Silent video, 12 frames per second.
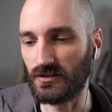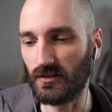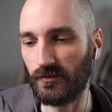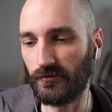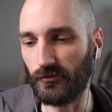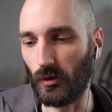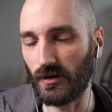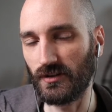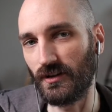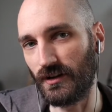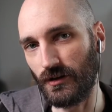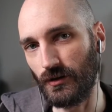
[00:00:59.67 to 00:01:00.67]
just
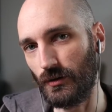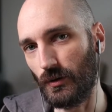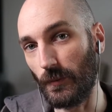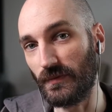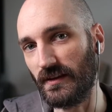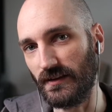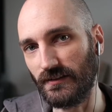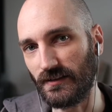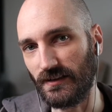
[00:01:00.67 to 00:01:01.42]
focus on a new update